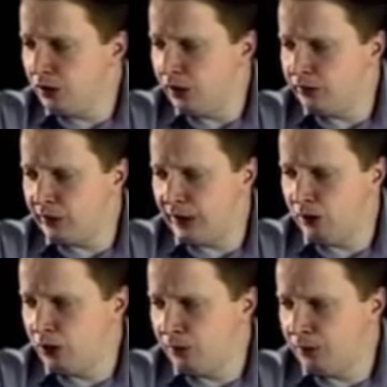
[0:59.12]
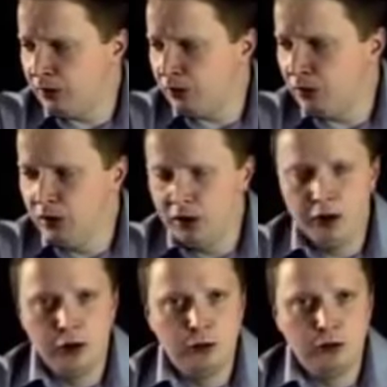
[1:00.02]
guy Tal coming along,
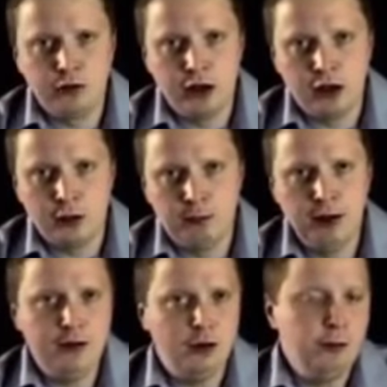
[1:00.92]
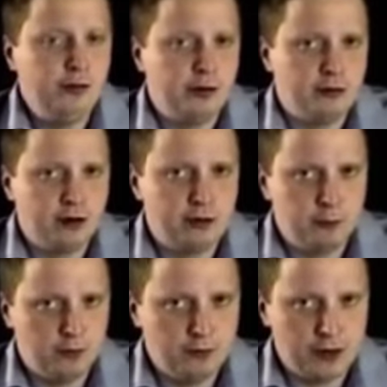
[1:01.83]
who was completely opposite really to
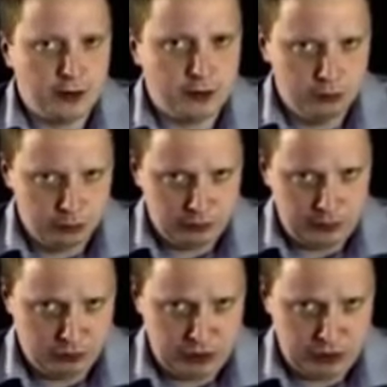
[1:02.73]
Bovnik, who was now